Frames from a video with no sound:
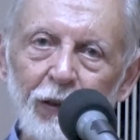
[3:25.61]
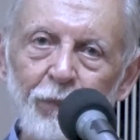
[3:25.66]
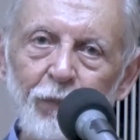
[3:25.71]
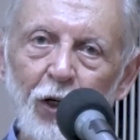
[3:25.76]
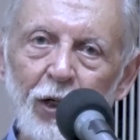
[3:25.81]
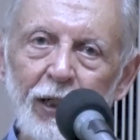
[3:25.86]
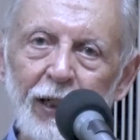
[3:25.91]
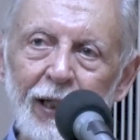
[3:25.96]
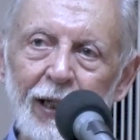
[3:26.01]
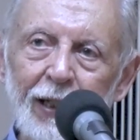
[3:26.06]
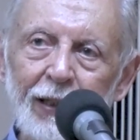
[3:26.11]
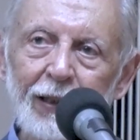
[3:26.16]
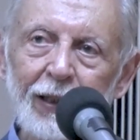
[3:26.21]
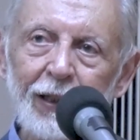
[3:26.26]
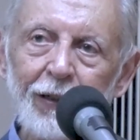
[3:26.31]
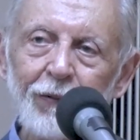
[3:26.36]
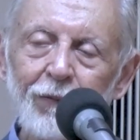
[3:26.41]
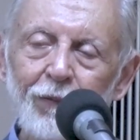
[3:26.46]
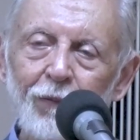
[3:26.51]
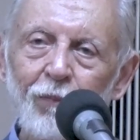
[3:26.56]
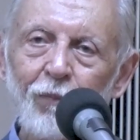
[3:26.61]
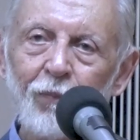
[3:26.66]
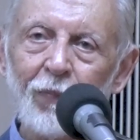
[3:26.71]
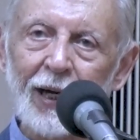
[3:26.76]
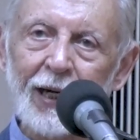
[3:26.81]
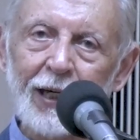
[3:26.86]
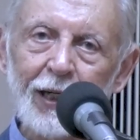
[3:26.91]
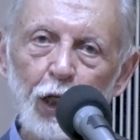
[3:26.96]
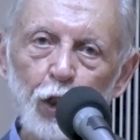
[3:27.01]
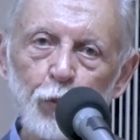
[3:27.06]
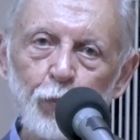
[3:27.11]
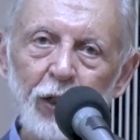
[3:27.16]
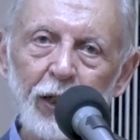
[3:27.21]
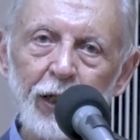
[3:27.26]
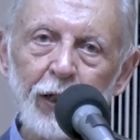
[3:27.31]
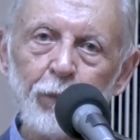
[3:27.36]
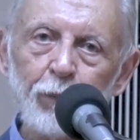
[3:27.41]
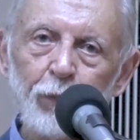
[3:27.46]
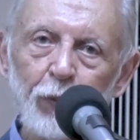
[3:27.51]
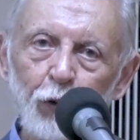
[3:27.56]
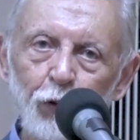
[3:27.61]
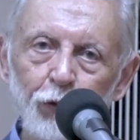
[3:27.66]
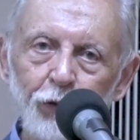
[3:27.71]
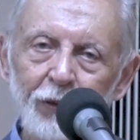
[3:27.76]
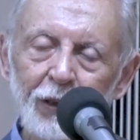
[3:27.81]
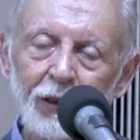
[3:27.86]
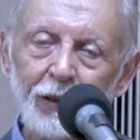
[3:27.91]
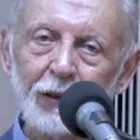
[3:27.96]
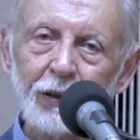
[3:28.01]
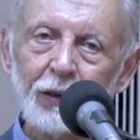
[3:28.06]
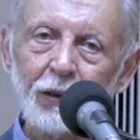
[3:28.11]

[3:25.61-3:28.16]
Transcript: the body and the mind has been improved